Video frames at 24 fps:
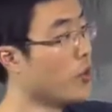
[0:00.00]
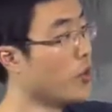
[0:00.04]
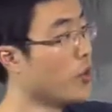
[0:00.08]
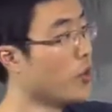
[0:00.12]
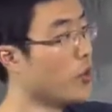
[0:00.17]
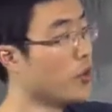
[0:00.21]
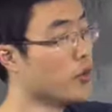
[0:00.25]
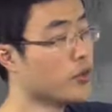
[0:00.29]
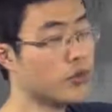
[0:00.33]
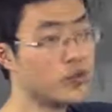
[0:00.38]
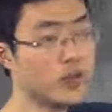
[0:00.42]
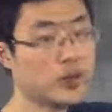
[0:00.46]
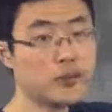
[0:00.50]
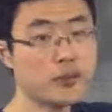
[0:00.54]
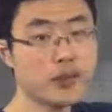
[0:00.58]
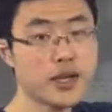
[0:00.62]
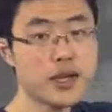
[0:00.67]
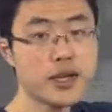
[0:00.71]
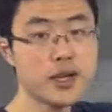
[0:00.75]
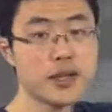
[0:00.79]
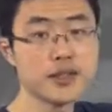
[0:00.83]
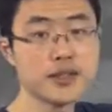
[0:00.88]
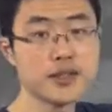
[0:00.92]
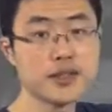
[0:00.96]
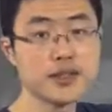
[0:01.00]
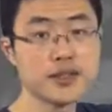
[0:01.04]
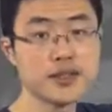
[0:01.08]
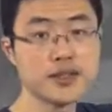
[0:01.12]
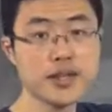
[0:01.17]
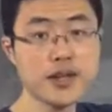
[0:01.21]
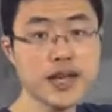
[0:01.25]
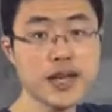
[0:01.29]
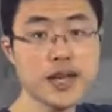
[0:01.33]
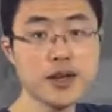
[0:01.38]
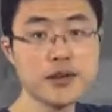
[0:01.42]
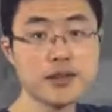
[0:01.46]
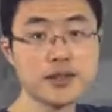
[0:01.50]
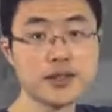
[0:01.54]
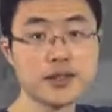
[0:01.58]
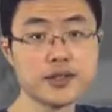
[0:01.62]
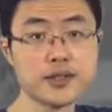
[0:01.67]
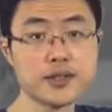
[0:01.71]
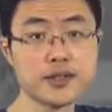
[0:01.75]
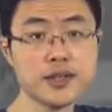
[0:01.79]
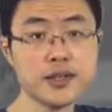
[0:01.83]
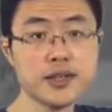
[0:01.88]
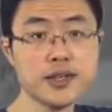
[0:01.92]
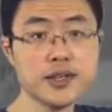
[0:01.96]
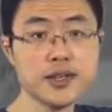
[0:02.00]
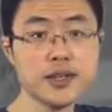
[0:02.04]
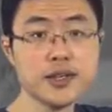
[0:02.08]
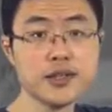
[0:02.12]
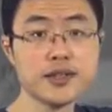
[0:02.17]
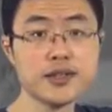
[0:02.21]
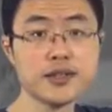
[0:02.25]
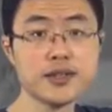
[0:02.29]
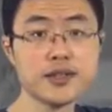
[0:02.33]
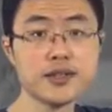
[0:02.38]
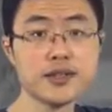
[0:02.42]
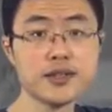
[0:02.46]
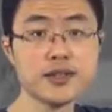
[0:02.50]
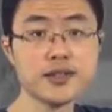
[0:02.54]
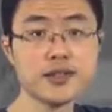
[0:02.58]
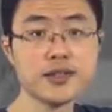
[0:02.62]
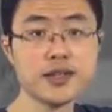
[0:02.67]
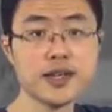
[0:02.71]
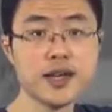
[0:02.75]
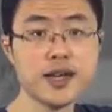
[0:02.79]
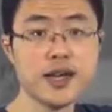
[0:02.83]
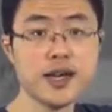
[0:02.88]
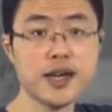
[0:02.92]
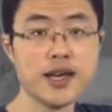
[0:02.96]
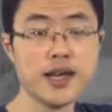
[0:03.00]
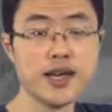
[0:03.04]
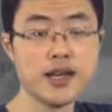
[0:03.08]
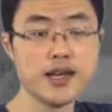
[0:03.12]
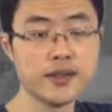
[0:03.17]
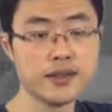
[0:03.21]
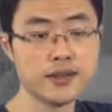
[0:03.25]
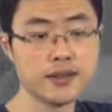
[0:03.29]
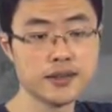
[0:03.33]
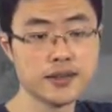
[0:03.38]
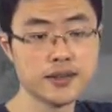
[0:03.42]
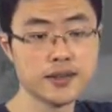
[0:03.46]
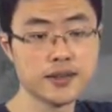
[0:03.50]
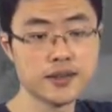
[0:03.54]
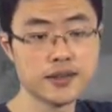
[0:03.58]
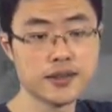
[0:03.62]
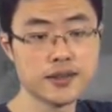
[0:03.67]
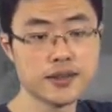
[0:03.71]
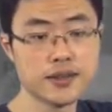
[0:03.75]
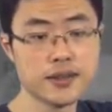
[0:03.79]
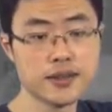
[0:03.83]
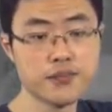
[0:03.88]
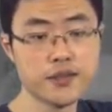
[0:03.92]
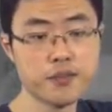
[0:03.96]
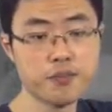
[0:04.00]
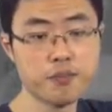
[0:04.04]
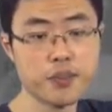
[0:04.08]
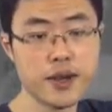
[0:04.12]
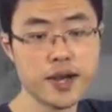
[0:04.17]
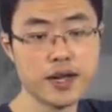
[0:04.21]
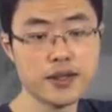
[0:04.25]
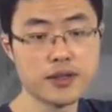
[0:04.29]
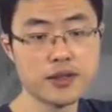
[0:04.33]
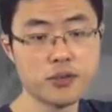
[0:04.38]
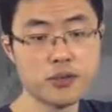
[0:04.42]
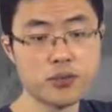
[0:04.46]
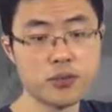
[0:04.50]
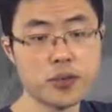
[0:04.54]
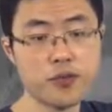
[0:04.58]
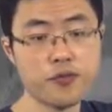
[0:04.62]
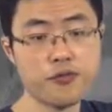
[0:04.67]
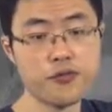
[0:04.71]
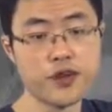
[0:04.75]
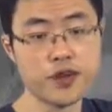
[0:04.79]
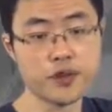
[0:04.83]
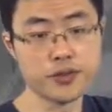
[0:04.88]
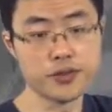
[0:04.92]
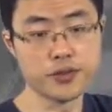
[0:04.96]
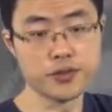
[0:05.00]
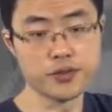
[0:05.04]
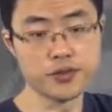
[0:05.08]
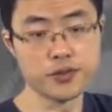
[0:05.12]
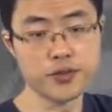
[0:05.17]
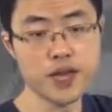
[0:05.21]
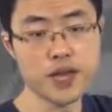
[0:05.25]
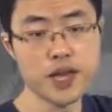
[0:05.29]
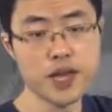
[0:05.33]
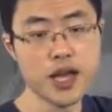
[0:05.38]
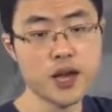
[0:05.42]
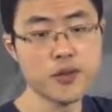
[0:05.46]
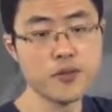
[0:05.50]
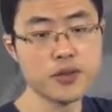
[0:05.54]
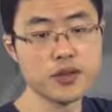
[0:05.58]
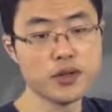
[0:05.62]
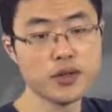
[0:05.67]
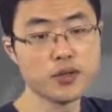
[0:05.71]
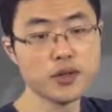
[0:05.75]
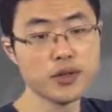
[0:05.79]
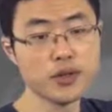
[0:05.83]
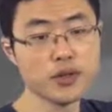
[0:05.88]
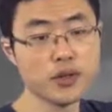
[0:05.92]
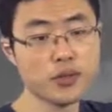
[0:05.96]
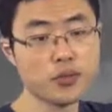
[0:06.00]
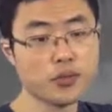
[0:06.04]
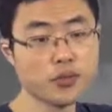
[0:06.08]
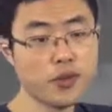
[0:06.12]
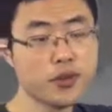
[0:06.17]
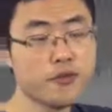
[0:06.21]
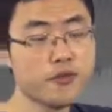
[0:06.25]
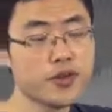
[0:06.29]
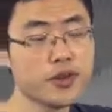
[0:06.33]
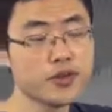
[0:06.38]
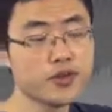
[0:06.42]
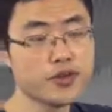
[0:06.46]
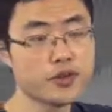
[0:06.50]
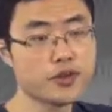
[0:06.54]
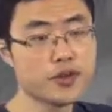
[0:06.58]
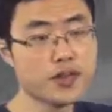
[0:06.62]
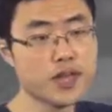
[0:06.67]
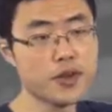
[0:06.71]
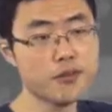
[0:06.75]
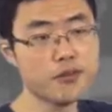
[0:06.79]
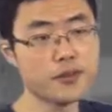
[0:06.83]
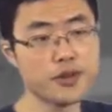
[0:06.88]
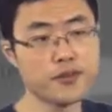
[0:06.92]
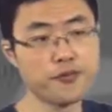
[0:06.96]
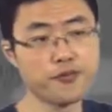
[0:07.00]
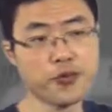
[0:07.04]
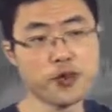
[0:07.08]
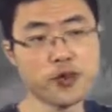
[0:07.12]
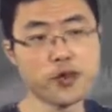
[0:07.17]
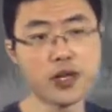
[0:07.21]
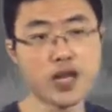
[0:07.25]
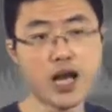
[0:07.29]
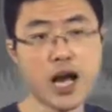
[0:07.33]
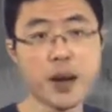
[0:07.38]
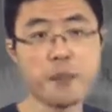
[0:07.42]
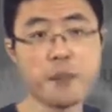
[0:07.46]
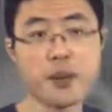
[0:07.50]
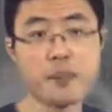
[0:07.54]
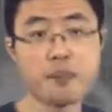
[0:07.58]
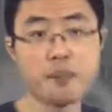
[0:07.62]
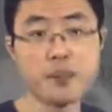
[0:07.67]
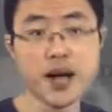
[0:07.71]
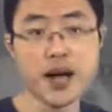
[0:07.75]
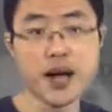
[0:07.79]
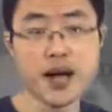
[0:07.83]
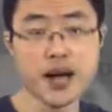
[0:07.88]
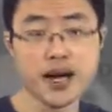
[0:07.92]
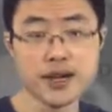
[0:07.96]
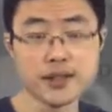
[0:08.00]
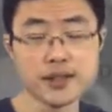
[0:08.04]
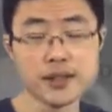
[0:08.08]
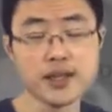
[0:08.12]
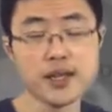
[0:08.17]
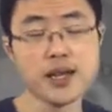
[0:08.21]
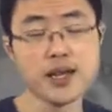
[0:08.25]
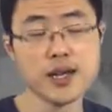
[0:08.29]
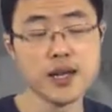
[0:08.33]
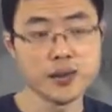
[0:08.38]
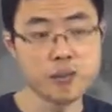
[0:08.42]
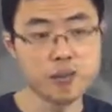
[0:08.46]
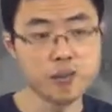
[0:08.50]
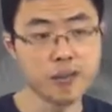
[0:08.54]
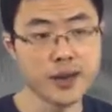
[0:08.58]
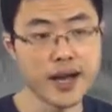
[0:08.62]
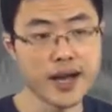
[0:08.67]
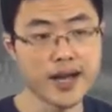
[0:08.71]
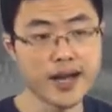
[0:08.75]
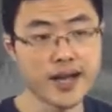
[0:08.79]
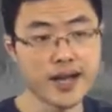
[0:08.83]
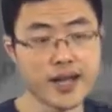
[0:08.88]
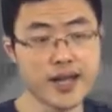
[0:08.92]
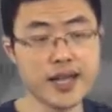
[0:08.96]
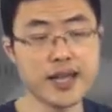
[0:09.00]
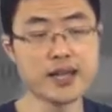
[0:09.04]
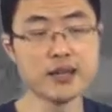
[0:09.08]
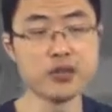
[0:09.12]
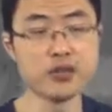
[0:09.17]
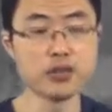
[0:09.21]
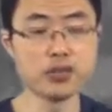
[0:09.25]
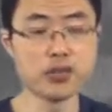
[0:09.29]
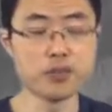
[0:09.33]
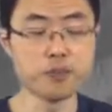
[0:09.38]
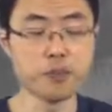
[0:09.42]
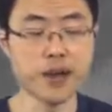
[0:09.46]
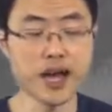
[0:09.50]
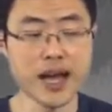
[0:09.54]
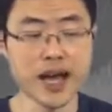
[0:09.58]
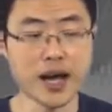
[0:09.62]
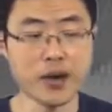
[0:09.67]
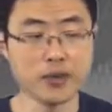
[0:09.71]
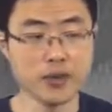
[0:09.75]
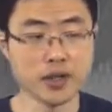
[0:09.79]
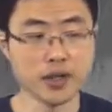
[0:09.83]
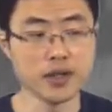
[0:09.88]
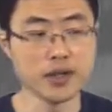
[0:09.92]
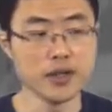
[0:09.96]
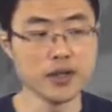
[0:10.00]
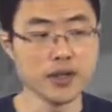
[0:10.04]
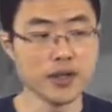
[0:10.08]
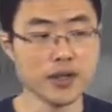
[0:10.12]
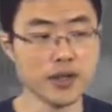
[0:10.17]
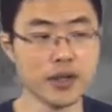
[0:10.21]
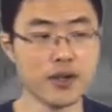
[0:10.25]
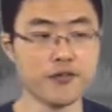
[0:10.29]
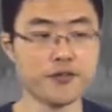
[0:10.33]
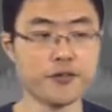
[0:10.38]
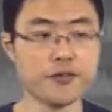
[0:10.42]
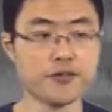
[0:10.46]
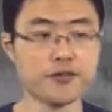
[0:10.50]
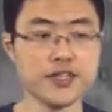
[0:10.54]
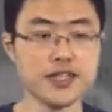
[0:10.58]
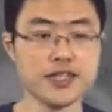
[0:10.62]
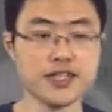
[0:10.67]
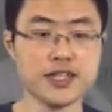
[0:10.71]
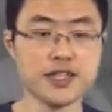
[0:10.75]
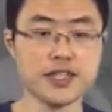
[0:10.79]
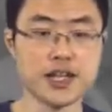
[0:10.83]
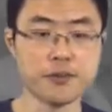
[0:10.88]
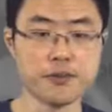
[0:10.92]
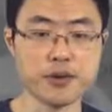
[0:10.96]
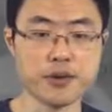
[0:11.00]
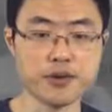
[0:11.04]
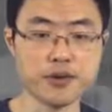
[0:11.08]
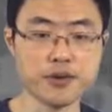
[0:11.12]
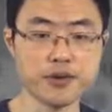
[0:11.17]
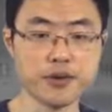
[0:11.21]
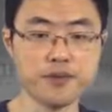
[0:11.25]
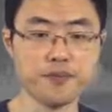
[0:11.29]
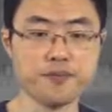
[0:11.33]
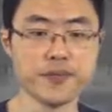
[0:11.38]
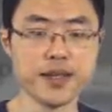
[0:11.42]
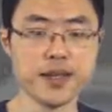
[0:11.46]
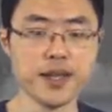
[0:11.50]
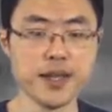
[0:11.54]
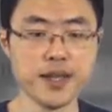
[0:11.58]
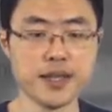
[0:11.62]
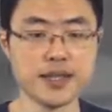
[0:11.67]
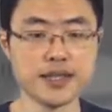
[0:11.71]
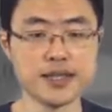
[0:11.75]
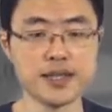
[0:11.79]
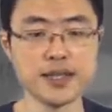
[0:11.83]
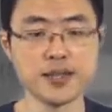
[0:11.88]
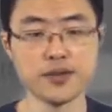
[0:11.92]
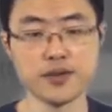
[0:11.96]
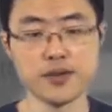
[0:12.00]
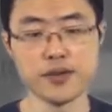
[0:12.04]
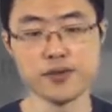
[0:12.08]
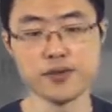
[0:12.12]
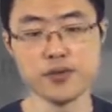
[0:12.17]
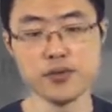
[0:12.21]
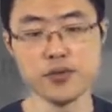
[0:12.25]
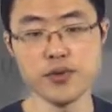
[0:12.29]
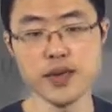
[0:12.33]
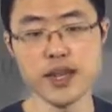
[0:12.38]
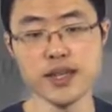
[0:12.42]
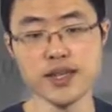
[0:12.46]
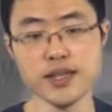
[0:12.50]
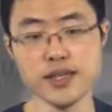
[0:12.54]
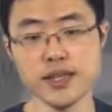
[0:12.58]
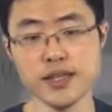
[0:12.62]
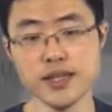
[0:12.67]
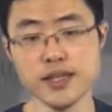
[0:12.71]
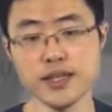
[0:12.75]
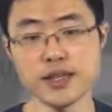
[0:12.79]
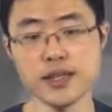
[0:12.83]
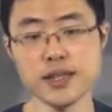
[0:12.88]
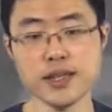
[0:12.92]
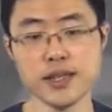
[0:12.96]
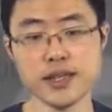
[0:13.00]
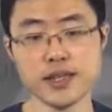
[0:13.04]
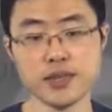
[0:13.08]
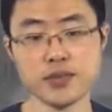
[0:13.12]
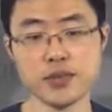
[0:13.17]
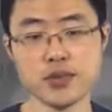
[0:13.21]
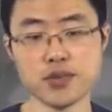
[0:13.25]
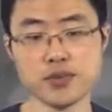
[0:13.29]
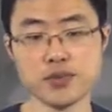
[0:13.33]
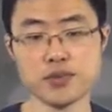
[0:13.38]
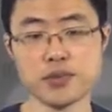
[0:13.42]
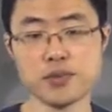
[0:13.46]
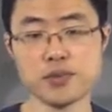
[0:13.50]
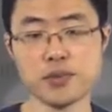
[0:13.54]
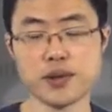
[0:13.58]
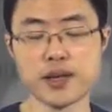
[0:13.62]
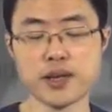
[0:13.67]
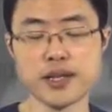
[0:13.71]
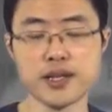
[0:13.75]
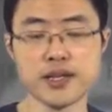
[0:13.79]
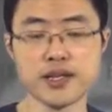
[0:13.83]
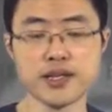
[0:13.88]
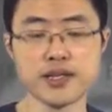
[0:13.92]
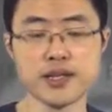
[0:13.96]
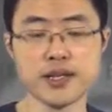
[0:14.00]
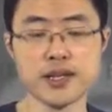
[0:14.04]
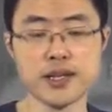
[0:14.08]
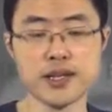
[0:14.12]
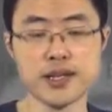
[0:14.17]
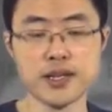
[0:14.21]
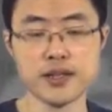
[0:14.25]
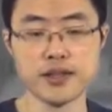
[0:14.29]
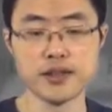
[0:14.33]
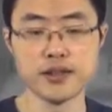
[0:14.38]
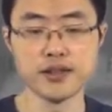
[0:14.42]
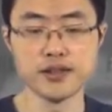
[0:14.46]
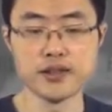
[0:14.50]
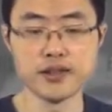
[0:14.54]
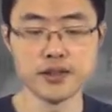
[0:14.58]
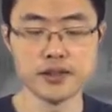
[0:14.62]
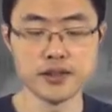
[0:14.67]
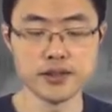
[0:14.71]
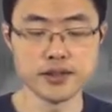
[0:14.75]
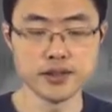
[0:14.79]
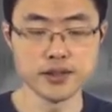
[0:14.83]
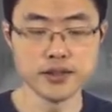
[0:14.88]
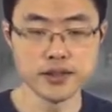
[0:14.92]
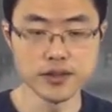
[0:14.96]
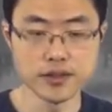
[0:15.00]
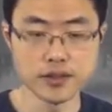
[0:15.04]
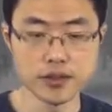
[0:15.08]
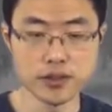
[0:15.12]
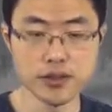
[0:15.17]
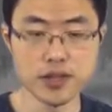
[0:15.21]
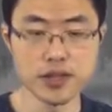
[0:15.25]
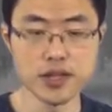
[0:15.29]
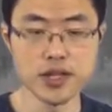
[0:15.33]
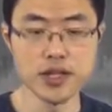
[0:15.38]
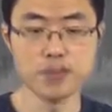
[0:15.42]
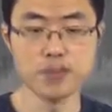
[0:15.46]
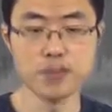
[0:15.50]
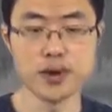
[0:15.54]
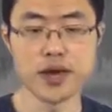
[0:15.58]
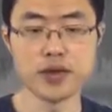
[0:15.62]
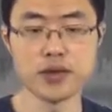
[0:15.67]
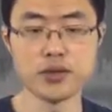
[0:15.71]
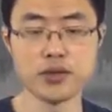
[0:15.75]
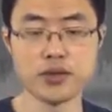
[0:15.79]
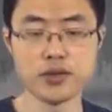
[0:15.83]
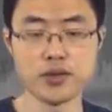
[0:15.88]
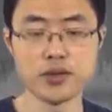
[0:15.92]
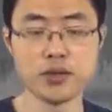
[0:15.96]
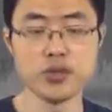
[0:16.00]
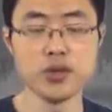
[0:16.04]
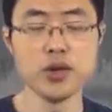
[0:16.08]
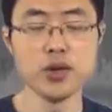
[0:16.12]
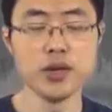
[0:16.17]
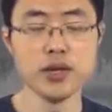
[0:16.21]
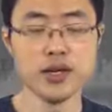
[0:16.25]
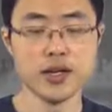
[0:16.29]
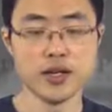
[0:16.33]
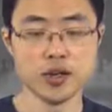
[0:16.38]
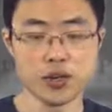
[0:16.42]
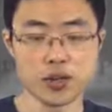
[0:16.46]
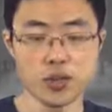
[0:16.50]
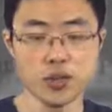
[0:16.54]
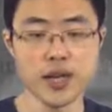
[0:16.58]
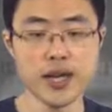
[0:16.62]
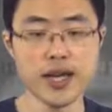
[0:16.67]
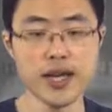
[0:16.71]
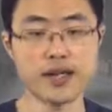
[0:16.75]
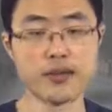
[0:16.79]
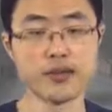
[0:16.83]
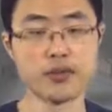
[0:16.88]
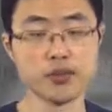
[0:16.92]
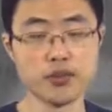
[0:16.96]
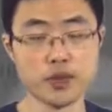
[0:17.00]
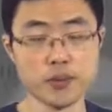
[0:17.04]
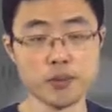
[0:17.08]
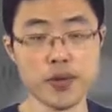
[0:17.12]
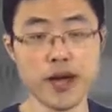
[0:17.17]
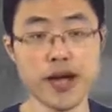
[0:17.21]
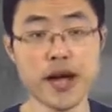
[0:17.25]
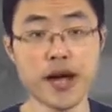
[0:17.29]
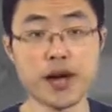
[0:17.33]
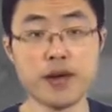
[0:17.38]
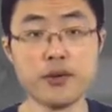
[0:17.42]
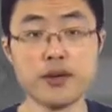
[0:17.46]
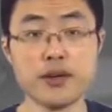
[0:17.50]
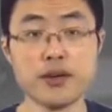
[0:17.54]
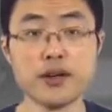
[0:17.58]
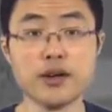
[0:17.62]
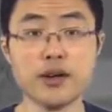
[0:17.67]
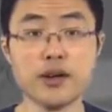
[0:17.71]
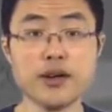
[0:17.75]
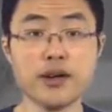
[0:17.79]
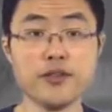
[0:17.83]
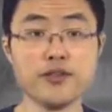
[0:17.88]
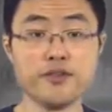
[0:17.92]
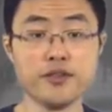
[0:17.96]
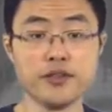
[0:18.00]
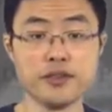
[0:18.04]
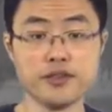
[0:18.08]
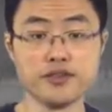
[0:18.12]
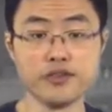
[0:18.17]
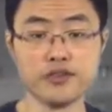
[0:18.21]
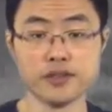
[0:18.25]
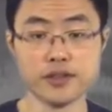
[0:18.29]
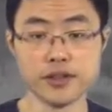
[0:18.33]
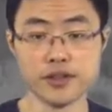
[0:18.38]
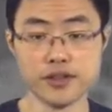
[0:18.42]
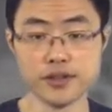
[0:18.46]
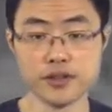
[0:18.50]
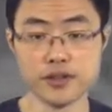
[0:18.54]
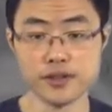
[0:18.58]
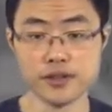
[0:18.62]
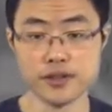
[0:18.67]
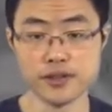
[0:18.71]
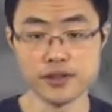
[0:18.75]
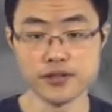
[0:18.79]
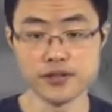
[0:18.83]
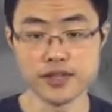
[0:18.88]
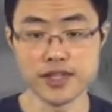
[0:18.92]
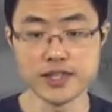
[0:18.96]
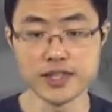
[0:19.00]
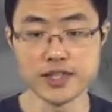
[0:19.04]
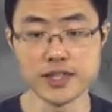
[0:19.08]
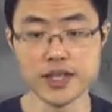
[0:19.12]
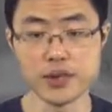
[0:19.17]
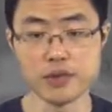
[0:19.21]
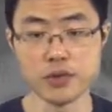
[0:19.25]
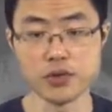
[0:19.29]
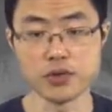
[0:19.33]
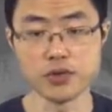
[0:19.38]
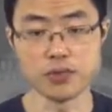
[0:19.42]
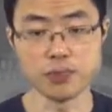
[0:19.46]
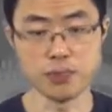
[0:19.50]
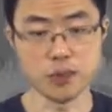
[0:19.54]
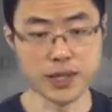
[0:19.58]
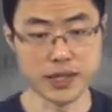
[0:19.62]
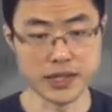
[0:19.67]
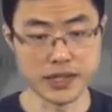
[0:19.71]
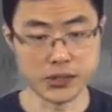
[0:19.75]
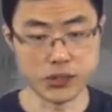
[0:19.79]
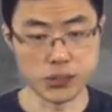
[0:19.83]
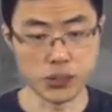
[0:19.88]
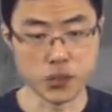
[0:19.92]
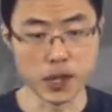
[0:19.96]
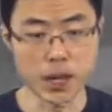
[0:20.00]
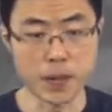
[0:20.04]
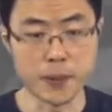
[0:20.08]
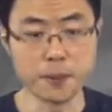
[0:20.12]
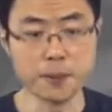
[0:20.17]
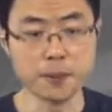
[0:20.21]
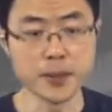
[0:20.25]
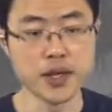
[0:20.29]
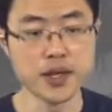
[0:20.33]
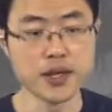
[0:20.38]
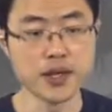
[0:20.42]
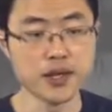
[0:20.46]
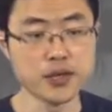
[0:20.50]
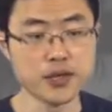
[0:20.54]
On the right hand side, this accuracy. This is and this is given by the growth function. And we know that the growth function can be further upper bound by n to the power of the VC dimension. And since you have 2n here, then just replace the, the, the quantity by 2, 2n to the power of the, the, the VC dimension plus 1.